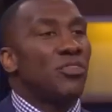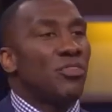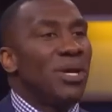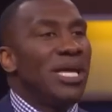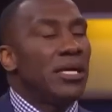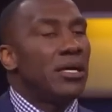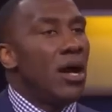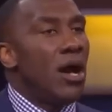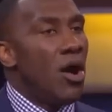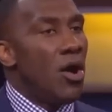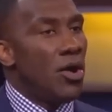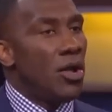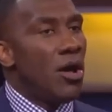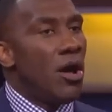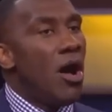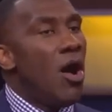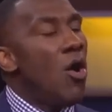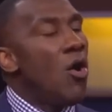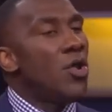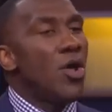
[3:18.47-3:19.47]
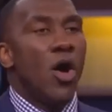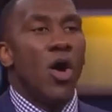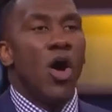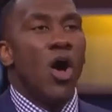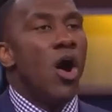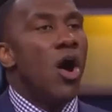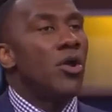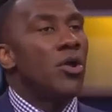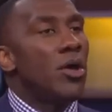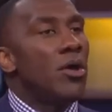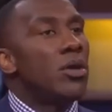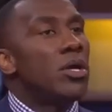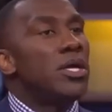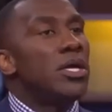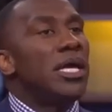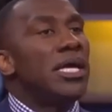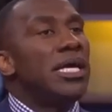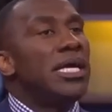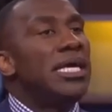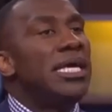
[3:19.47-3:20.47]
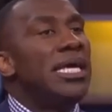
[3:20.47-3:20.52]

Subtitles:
I don't like the ranking, but that's okay.